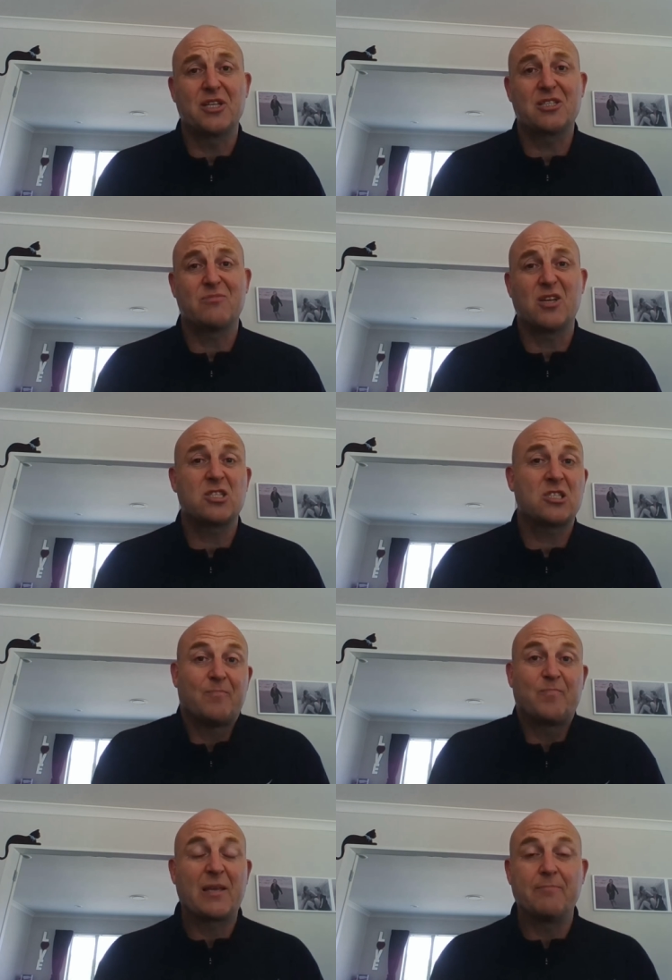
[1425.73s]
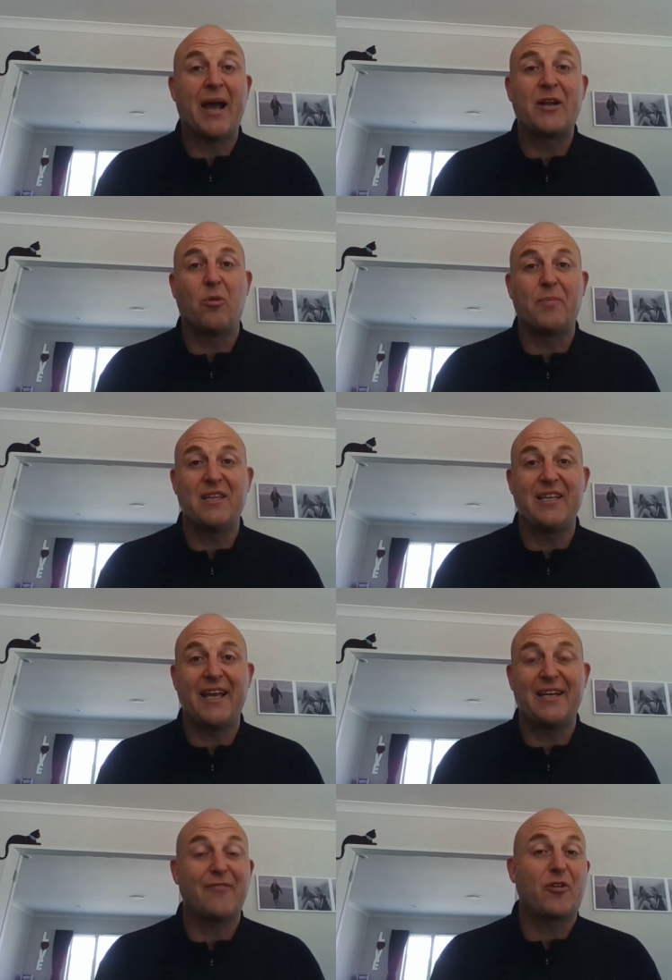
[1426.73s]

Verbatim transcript: This this may not be the end.